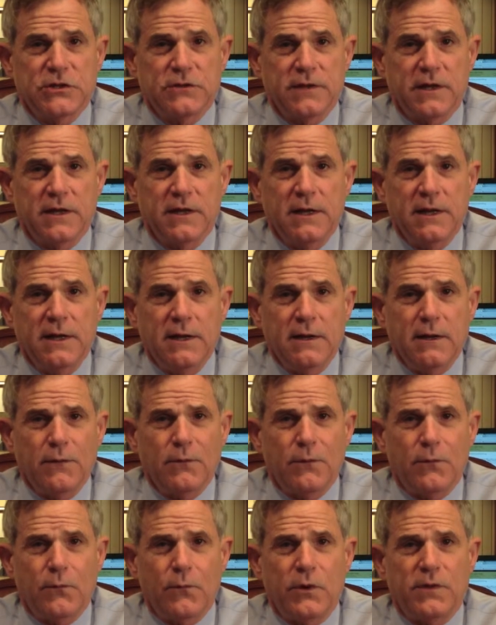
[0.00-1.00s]
that
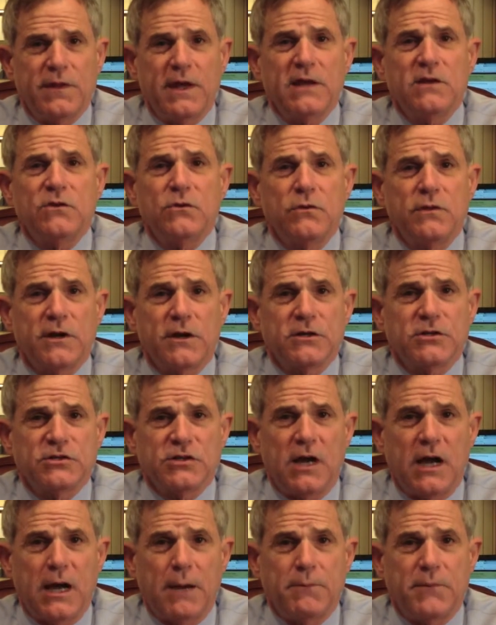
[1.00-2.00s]
when they do their
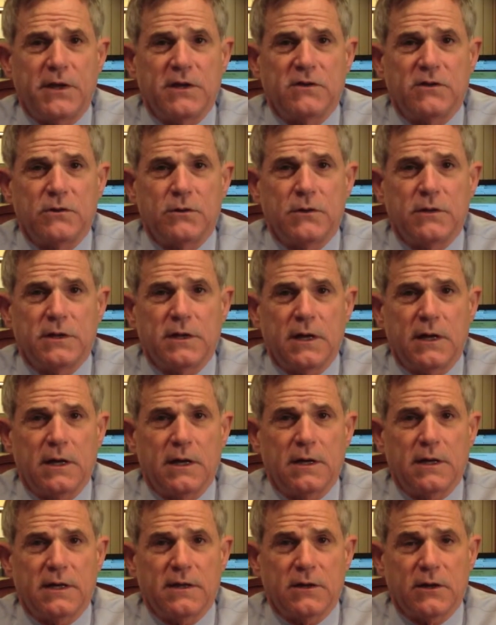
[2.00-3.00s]
job, they do it
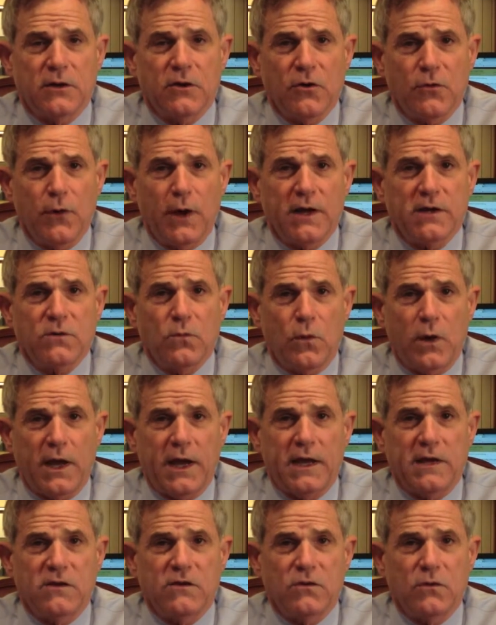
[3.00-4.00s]
in a correct
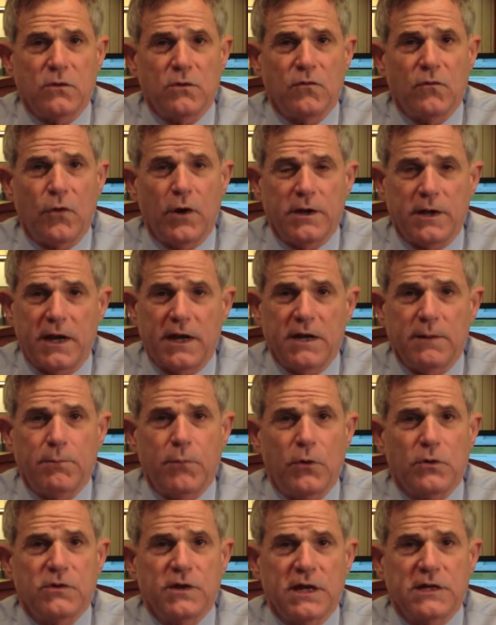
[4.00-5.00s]
way to avoid any
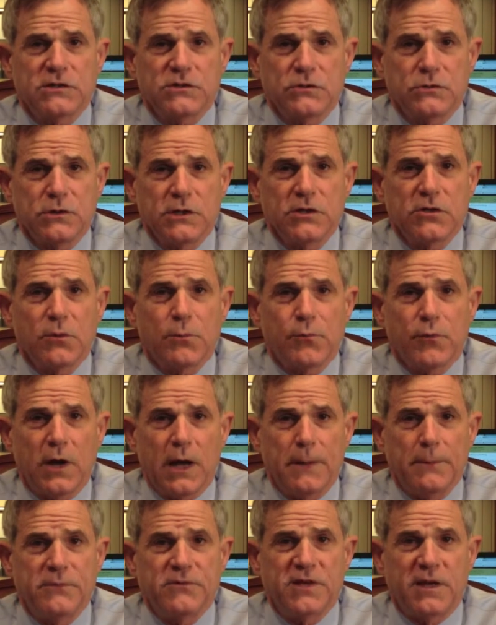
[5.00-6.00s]
potential legal
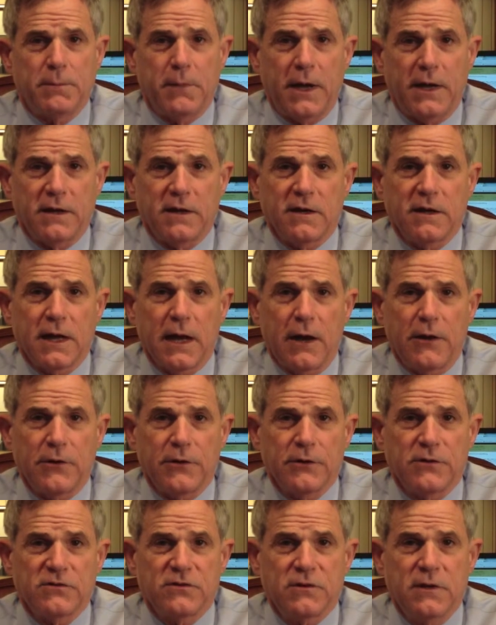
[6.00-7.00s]
problems they might
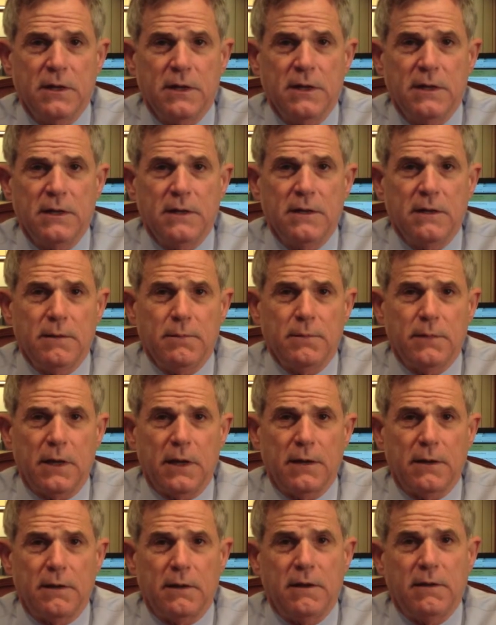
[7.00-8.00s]
encounter as
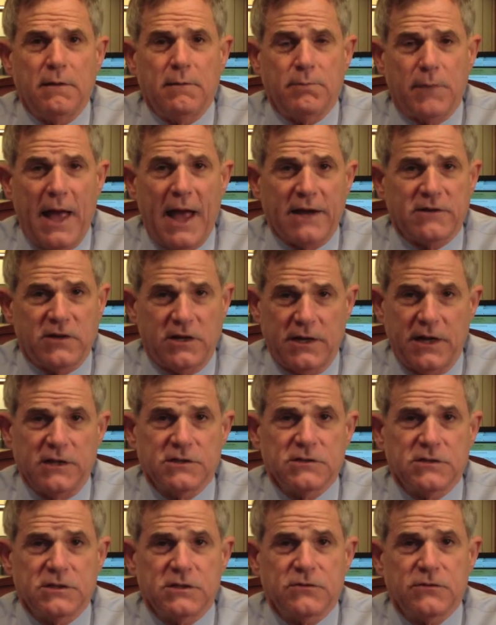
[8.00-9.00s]
acting
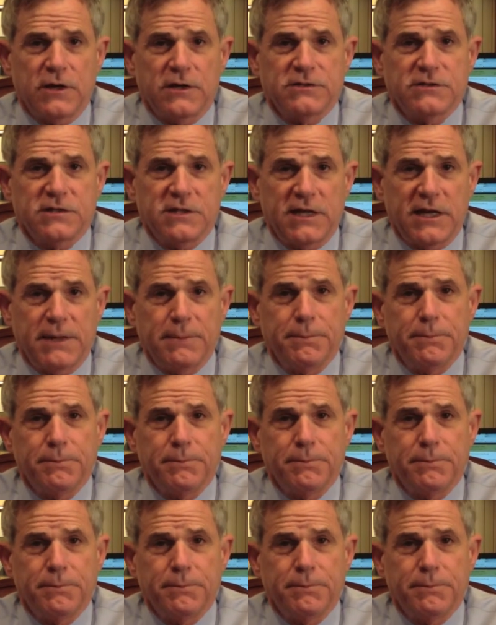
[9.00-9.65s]
as the trustee.